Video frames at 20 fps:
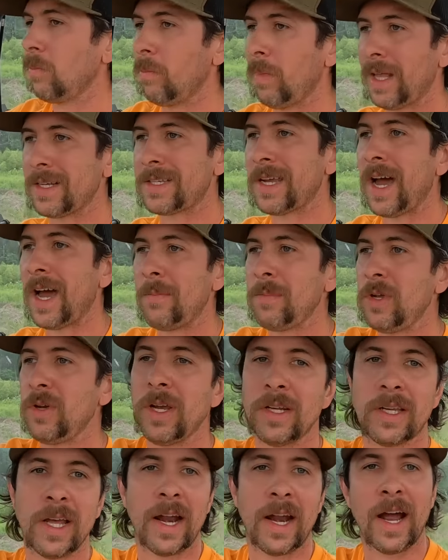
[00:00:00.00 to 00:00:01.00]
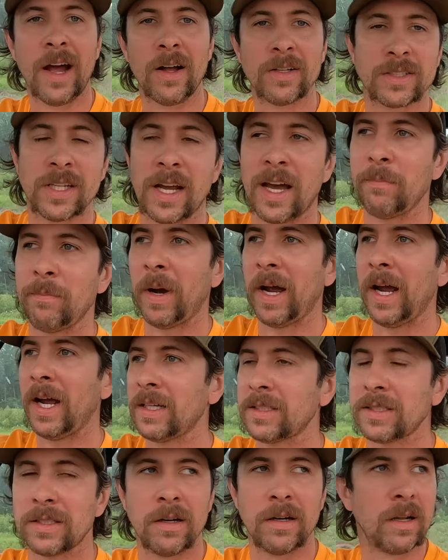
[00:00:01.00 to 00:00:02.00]
by the time you get that outside
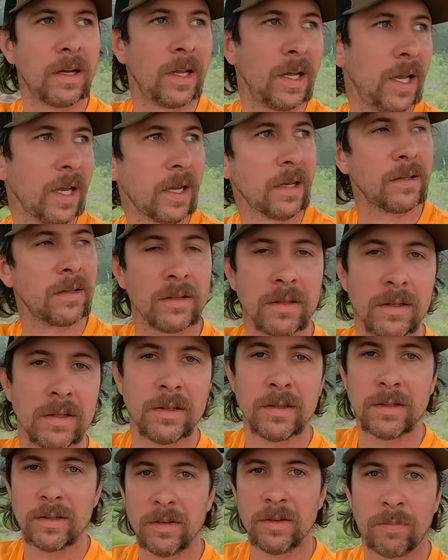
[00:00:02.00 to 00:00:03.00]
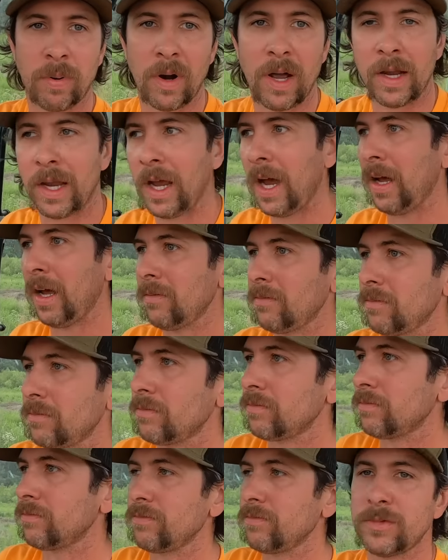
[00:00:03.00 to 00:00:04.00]
pass done, heck, you probably got
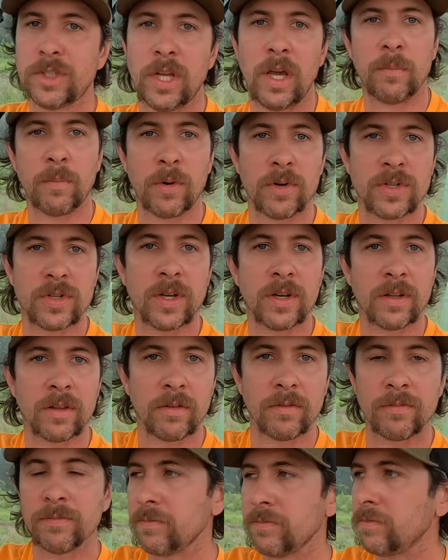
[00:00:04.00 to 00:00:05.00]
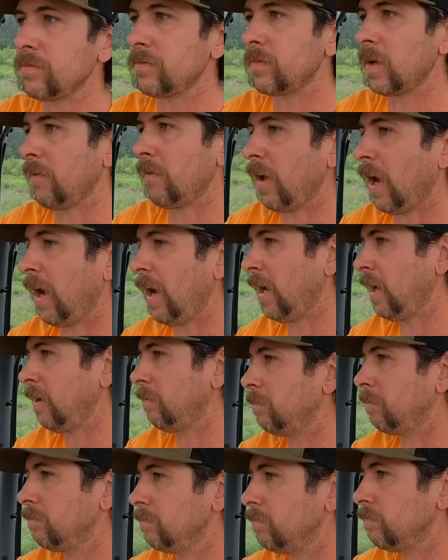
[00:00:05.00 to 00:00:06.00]
10% of the
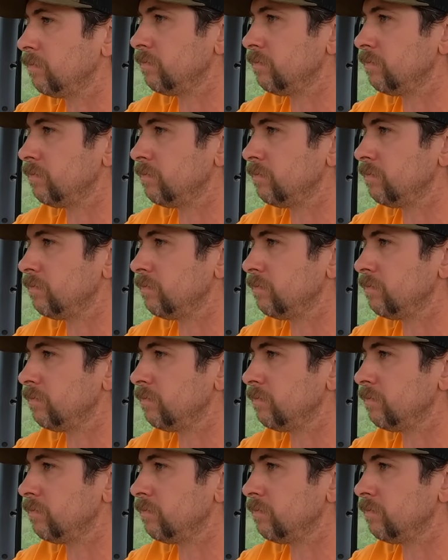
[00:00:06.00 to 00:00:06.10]
hay.